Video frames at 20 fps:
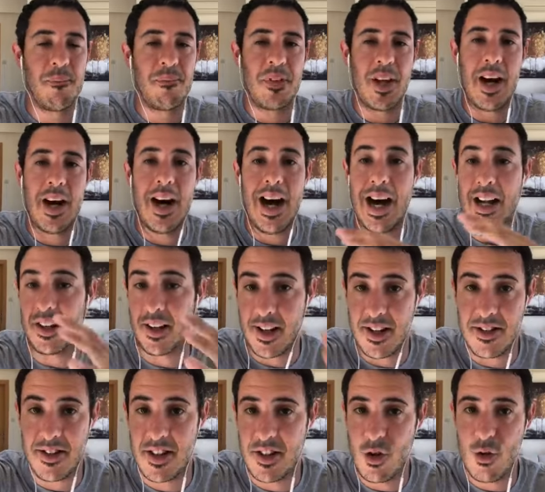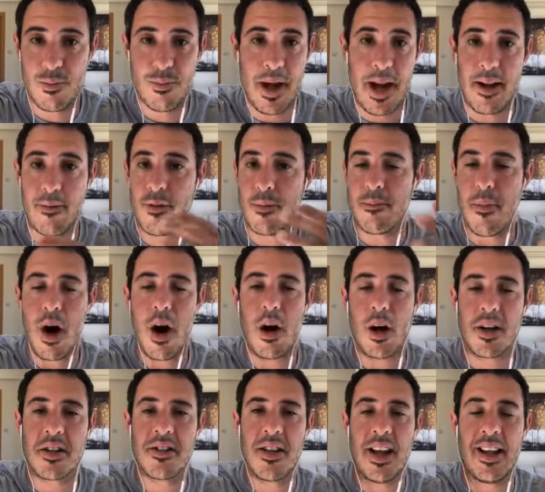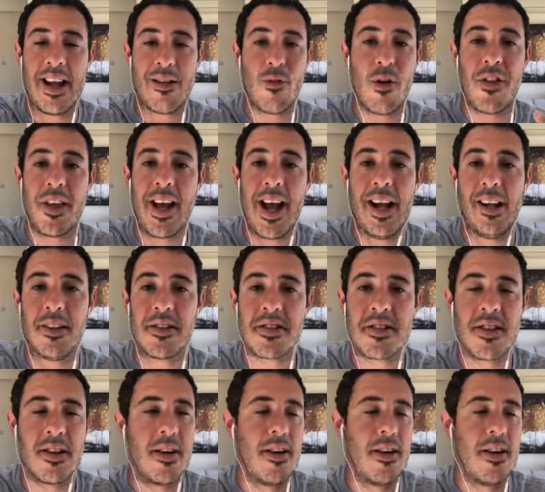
and continue paying for marketing and everything else